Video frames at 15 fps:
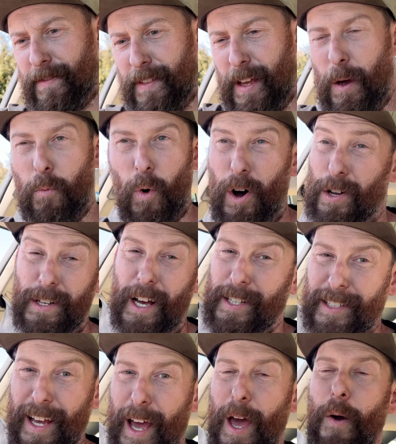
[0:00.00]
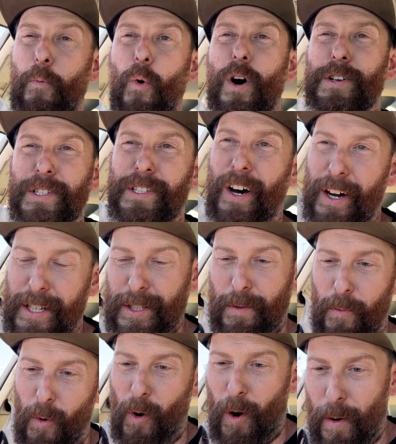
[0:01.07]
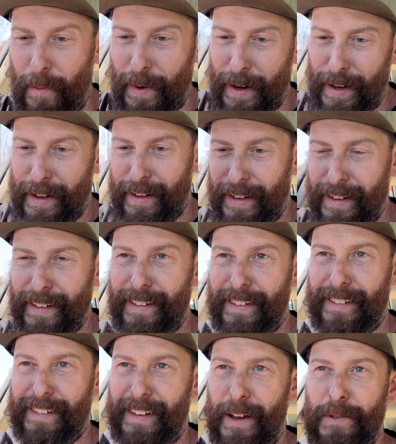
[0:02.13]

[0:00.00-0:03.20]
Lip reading: It was nice and warm.